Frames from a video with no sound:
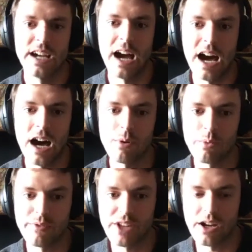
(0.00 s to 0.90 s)
And
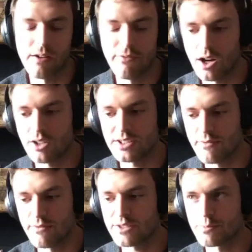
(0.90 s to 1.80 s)
we've done our first
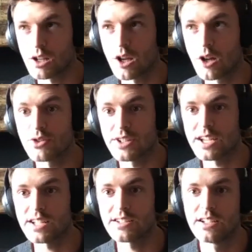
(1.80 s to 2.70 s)
investment, closed
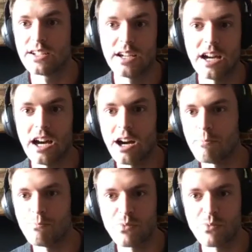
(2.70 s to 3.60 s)
it
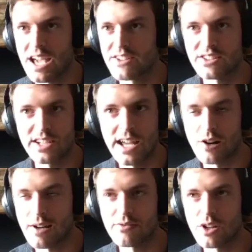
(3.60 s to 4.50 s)
yesterday or
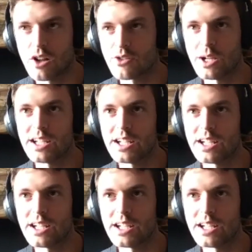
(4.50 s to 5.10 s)
end of last week,